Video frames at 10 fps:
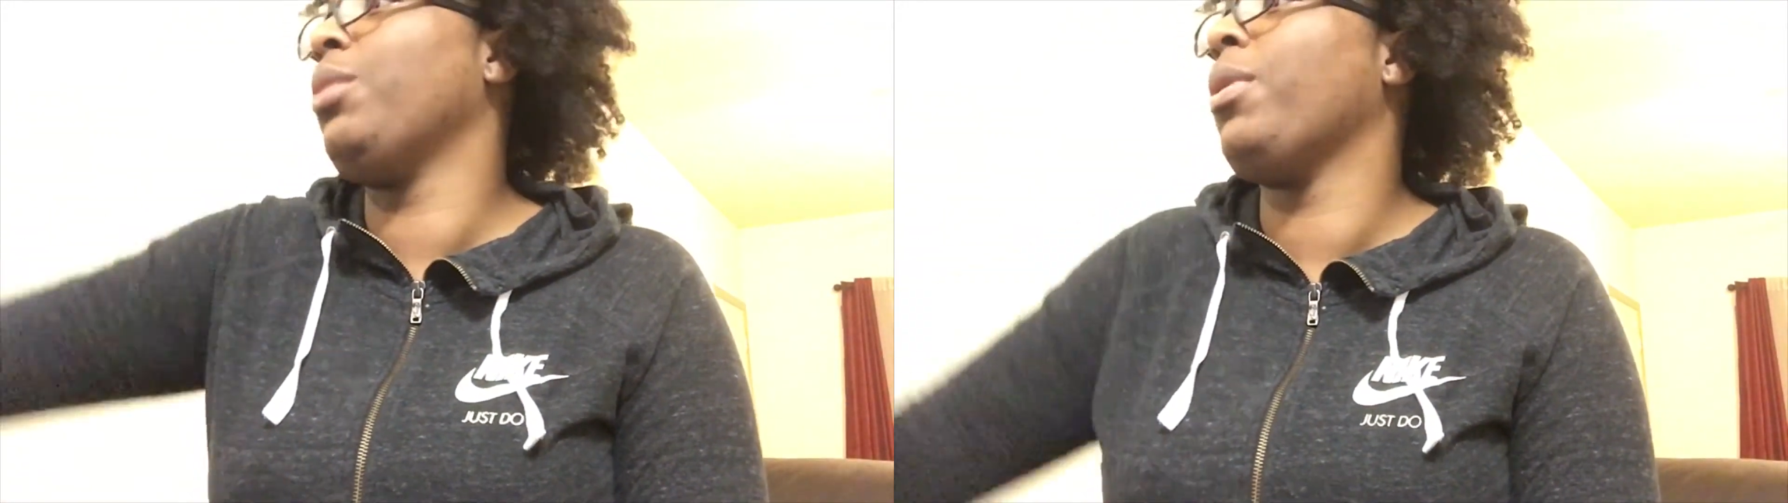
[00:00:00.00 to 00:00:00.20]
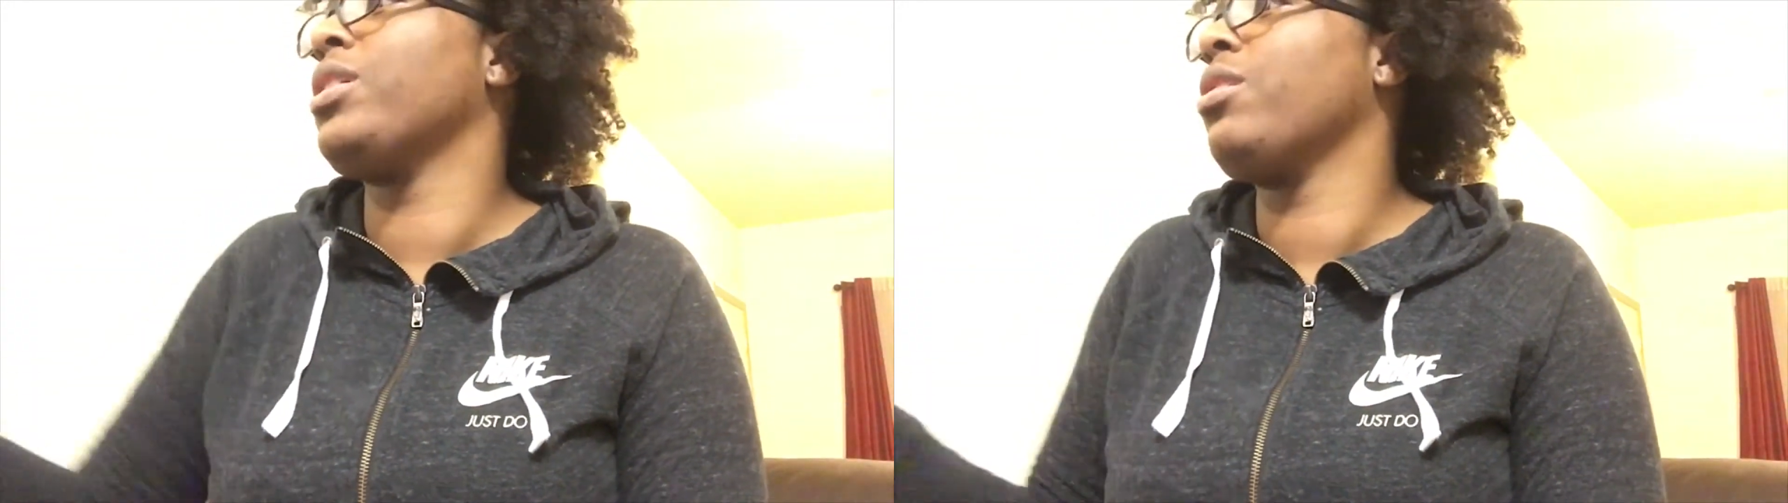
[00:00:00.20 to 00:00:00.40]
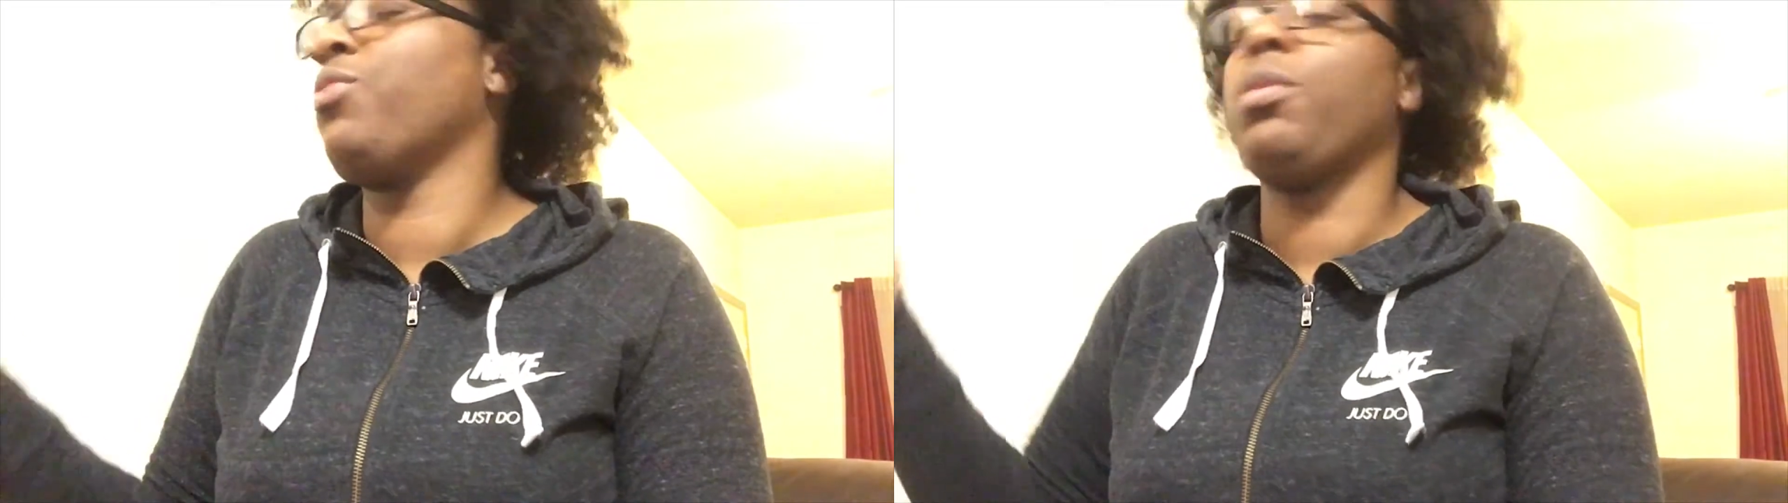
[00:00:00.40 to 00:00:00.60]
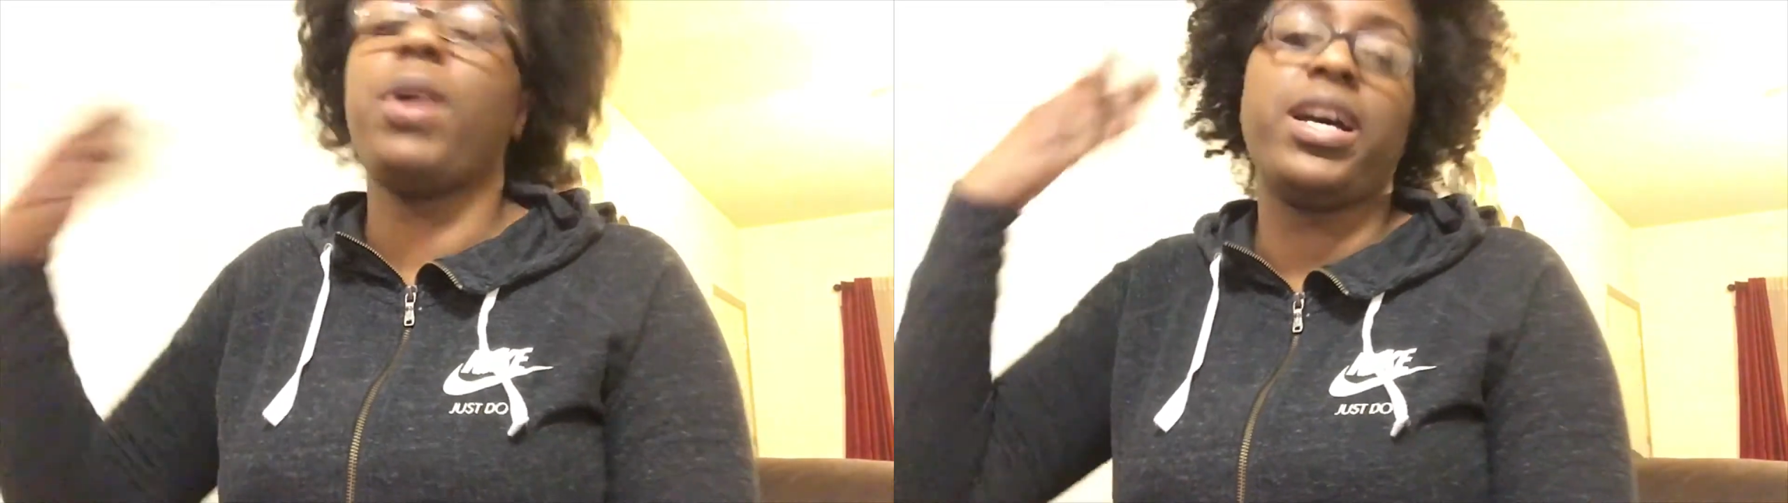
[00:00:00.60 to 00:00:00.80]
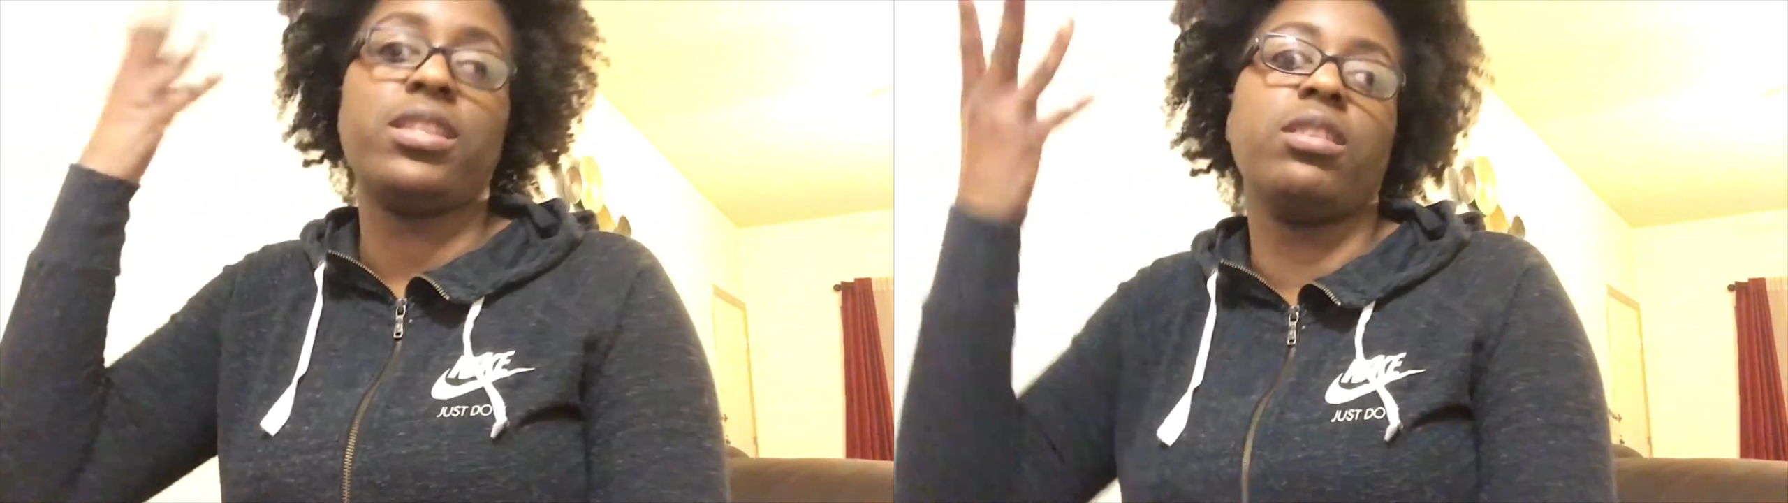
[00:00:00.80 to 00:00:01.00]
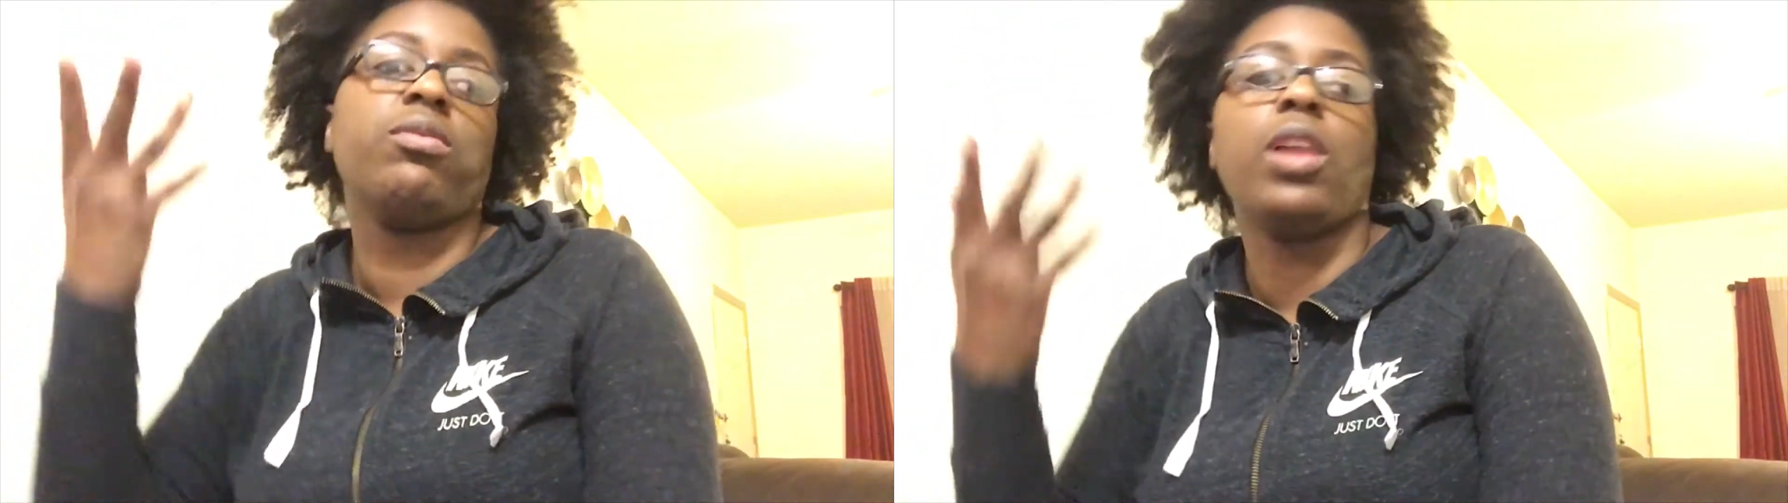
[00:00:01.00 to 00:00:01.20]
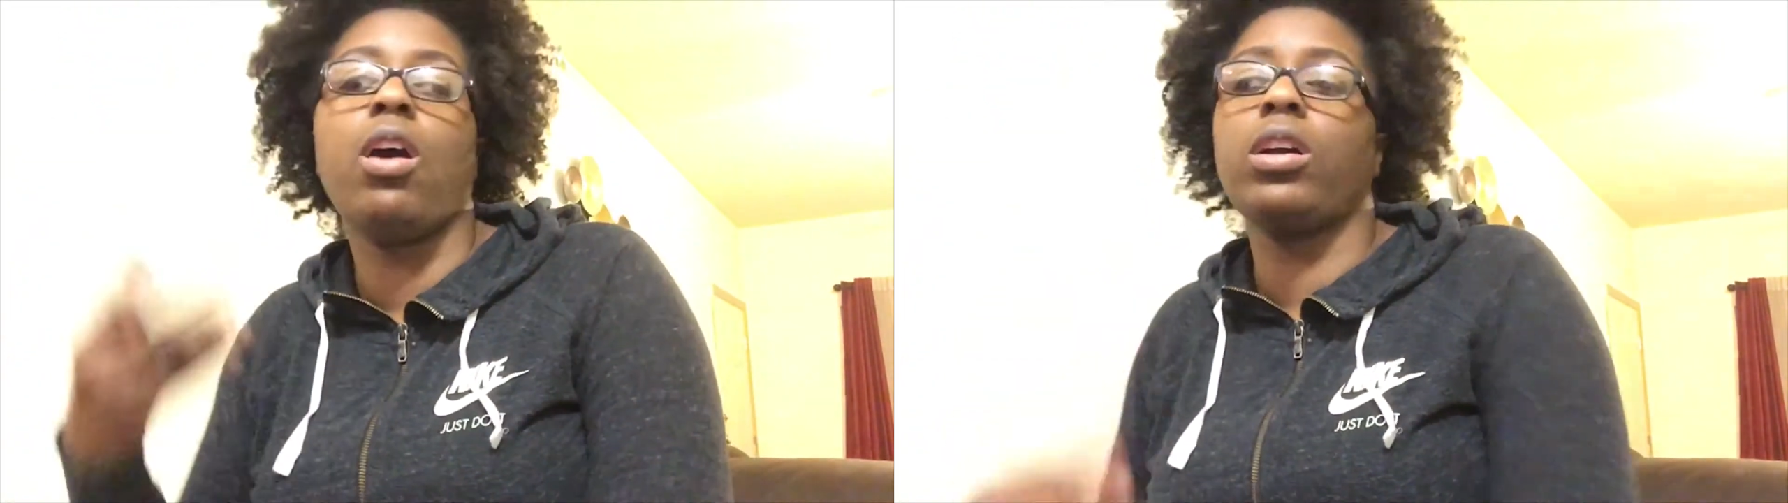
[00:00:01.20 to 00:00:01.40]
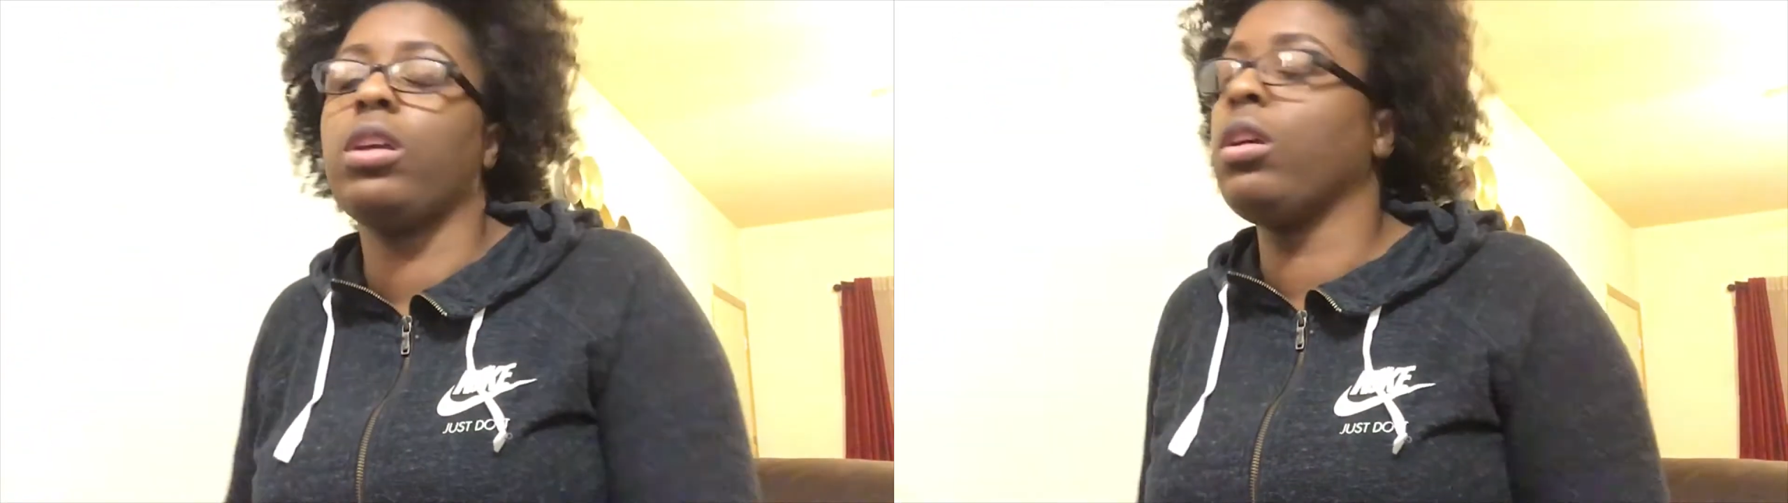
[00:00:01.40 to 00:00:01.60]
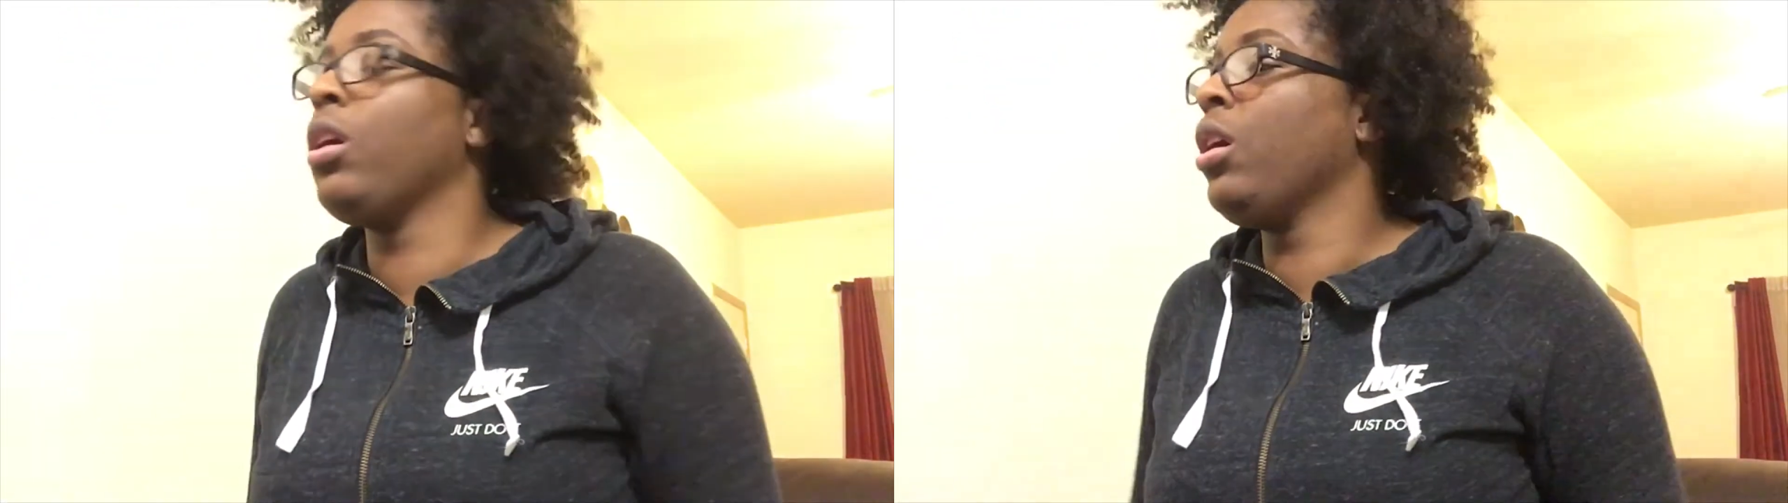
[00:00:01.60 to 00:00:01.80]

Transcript: get myself in the mindset of vlogging.